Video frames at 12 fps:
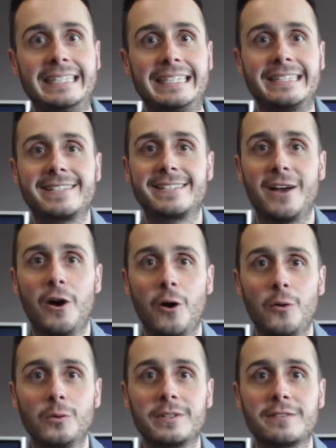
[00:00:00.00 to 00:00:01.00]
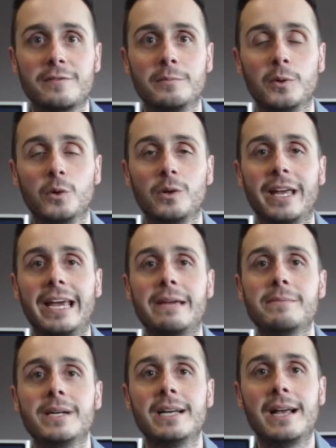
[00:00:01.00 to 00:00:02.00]
It's a whole different ball
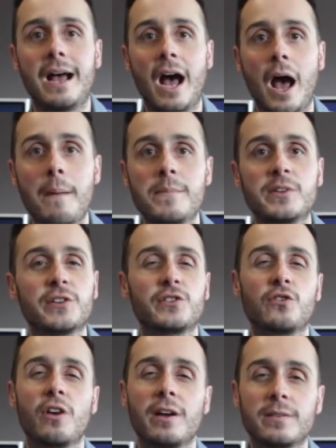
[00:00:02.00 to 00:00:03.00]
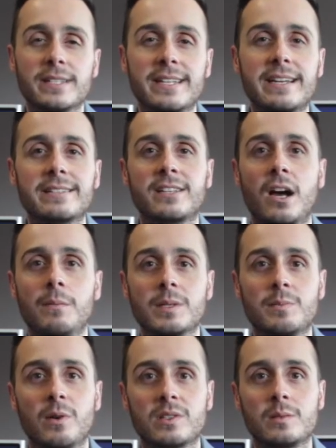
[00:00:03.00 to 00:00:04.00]
game. But just try and stay as calm
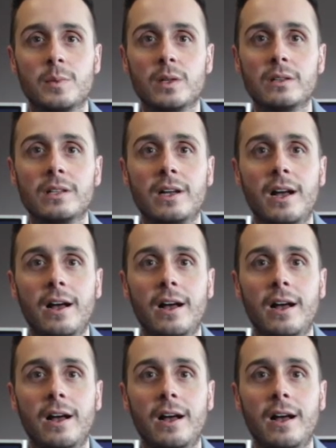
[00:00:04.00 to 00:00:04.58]
as possible.